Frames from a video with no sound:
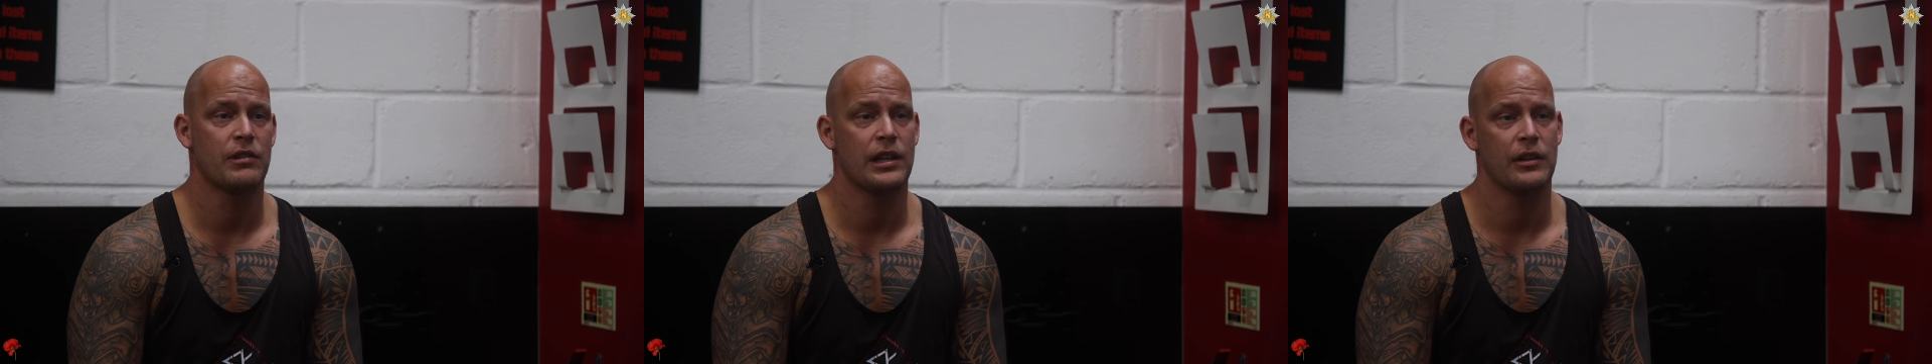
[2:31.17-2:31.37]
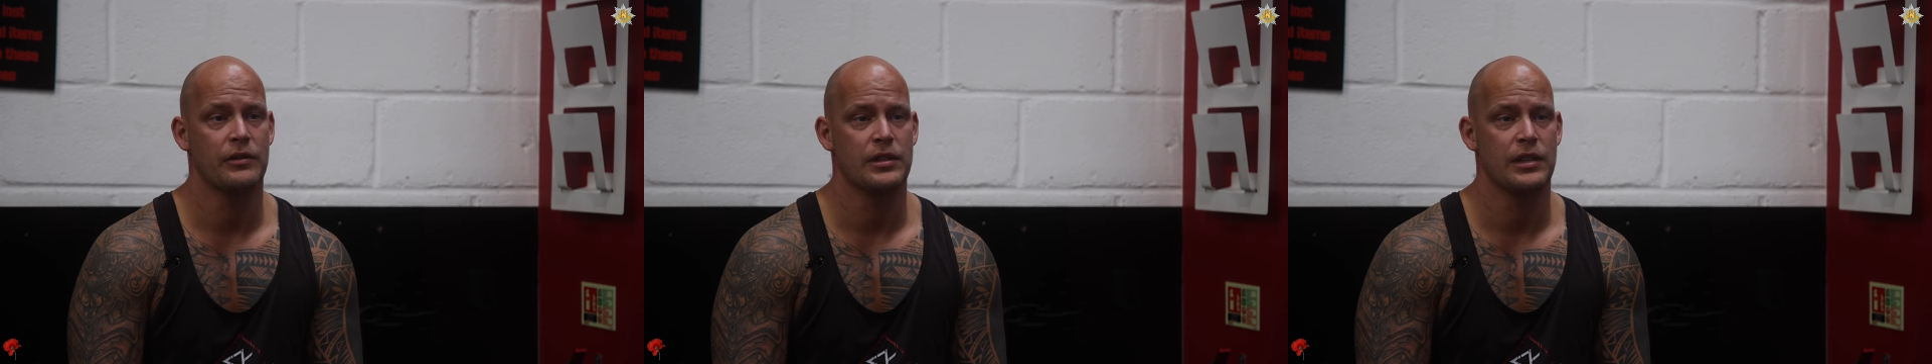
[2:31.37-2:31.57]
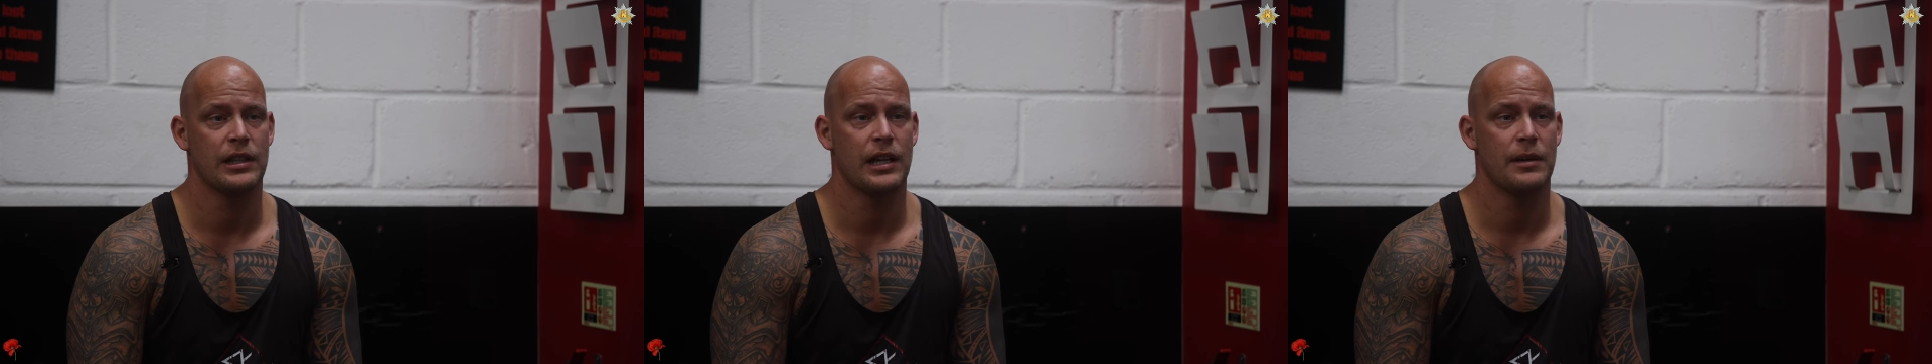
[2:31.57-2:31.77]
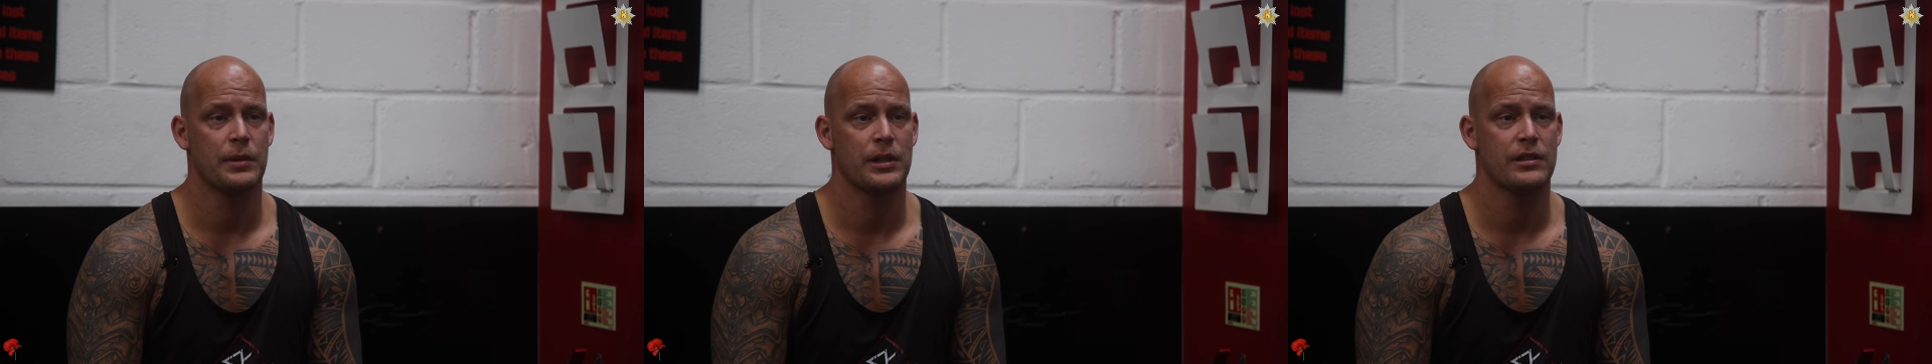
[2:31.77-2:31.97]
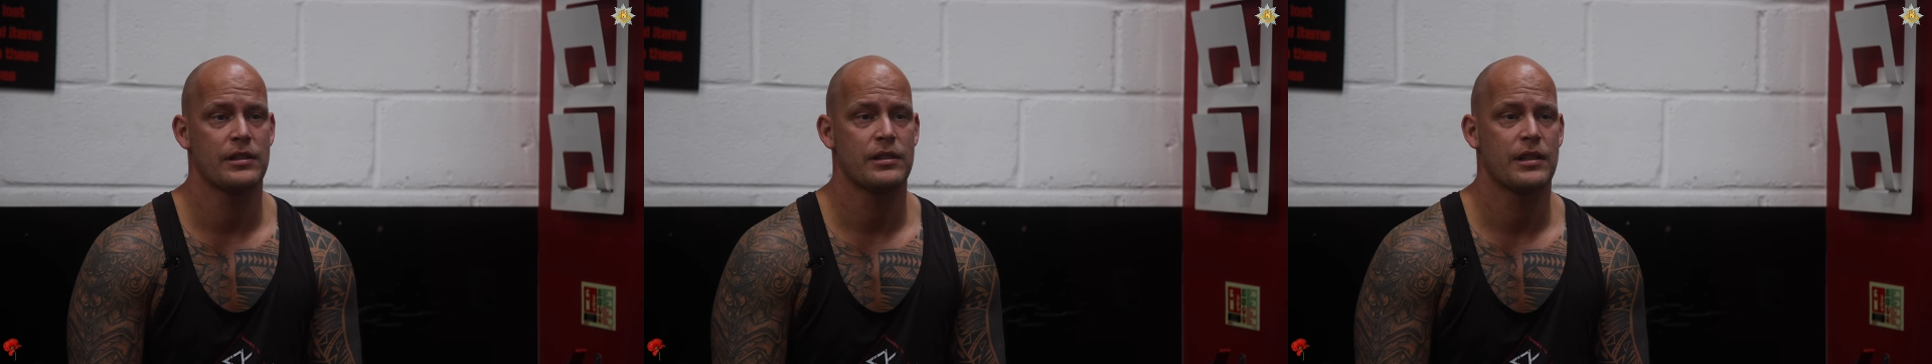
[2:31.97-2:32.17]
ran over to the
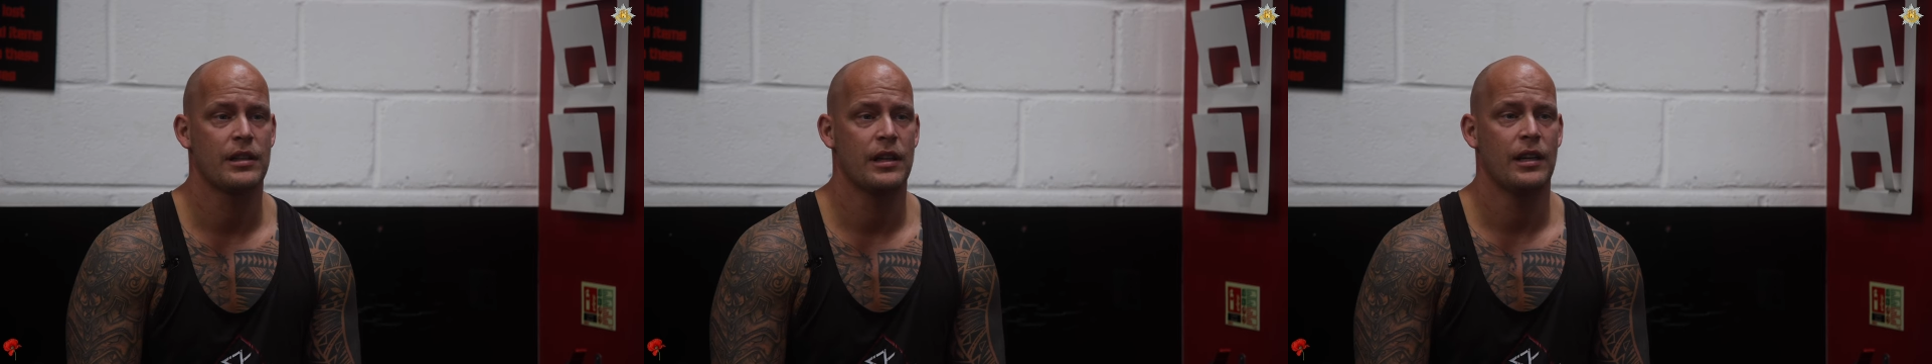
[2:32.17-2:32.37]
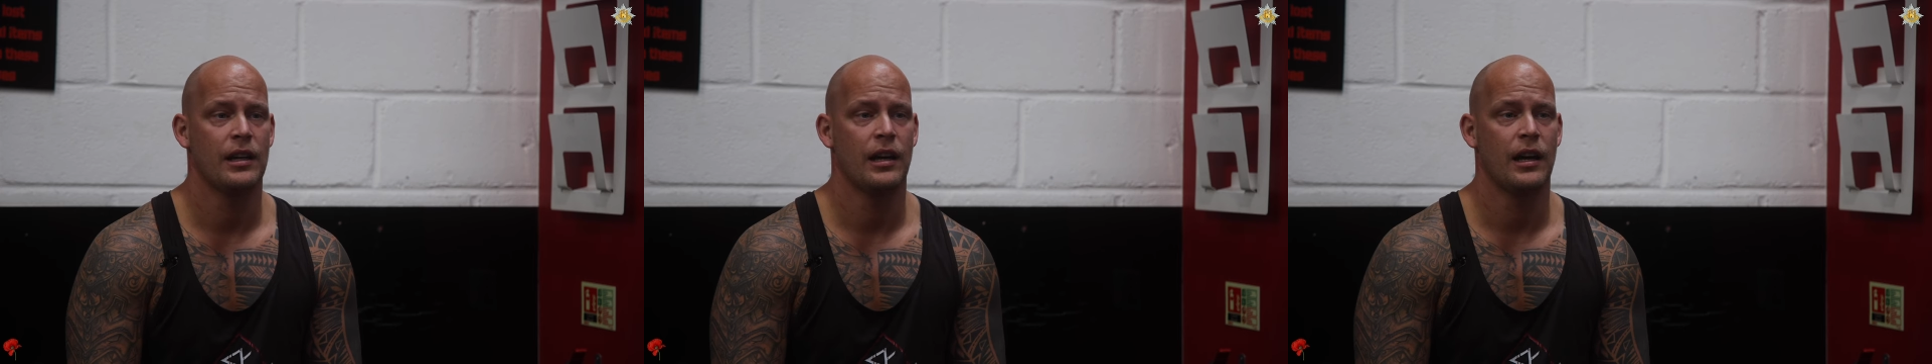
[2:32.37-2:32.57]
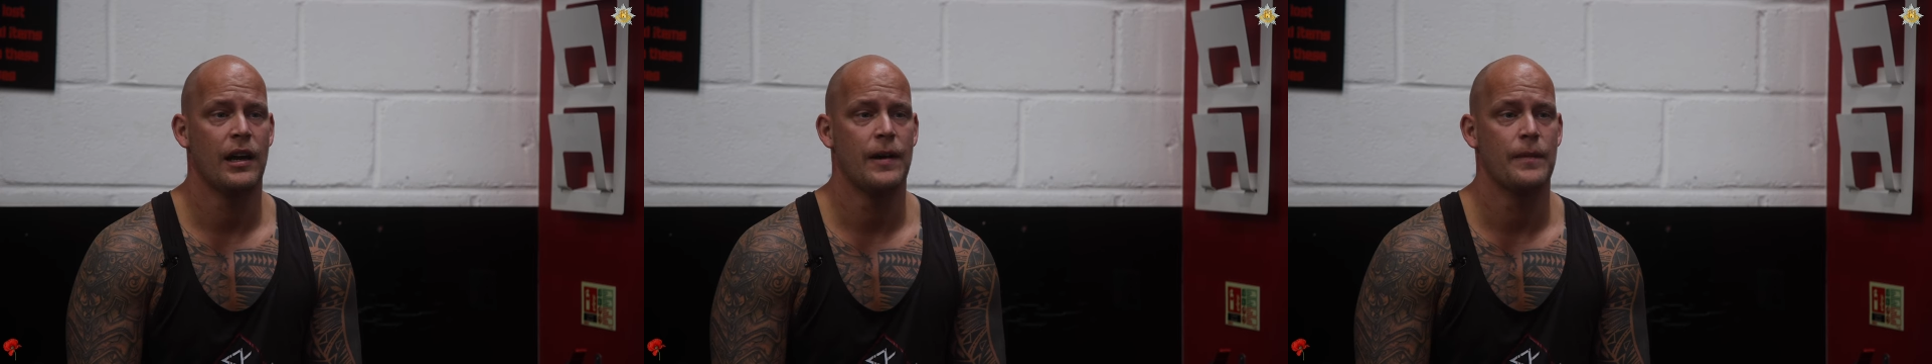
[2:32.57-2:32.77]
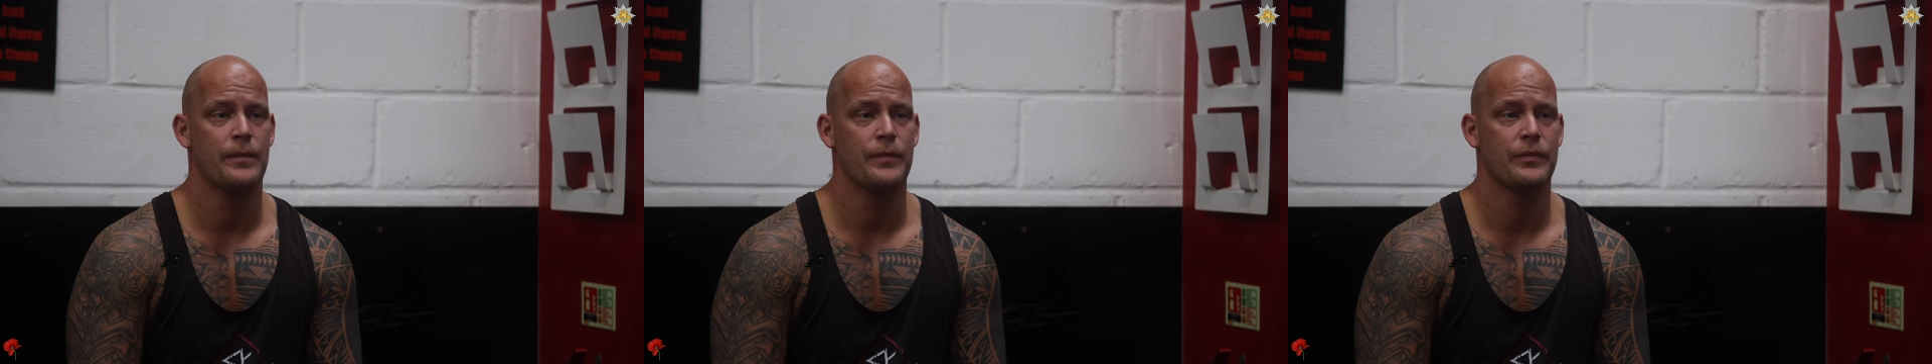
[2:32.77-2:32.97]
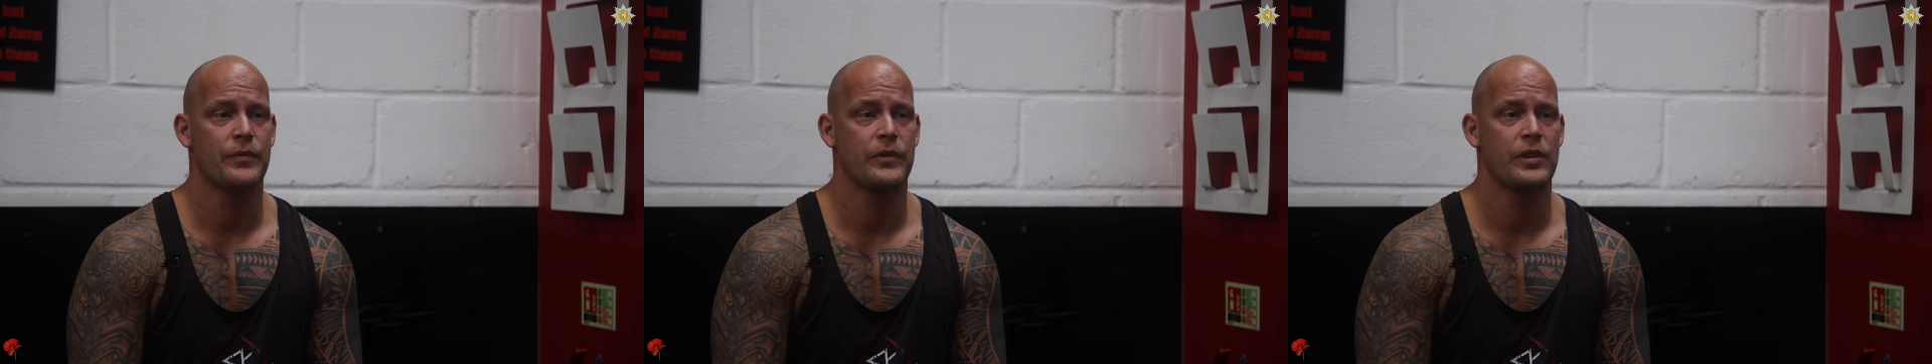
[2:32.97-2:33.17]
ambulance um,